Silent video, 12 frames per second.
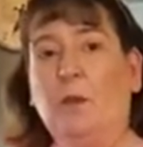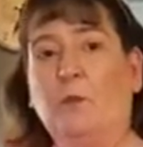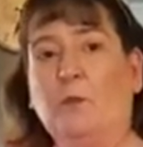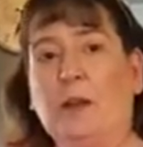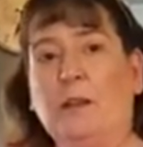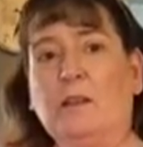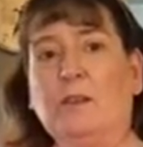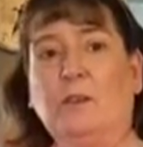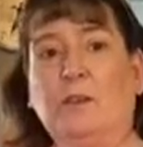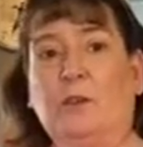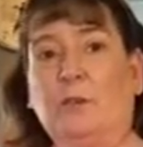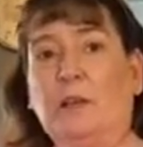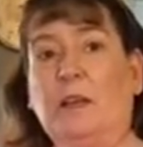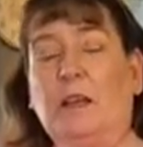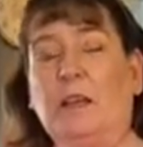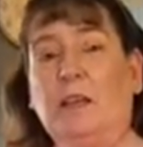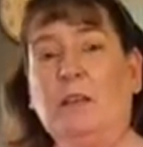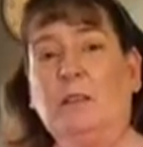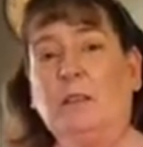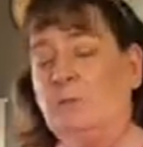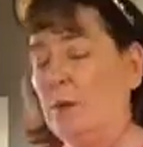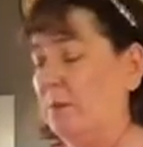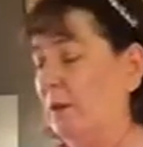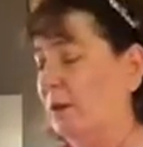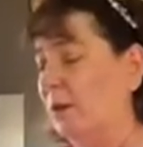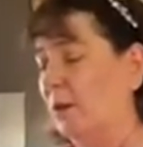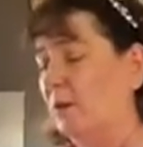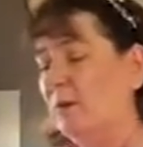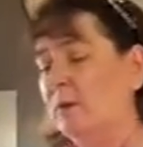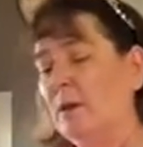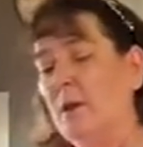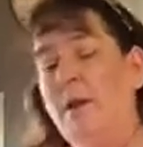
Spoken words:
relish, green onions, pimentos,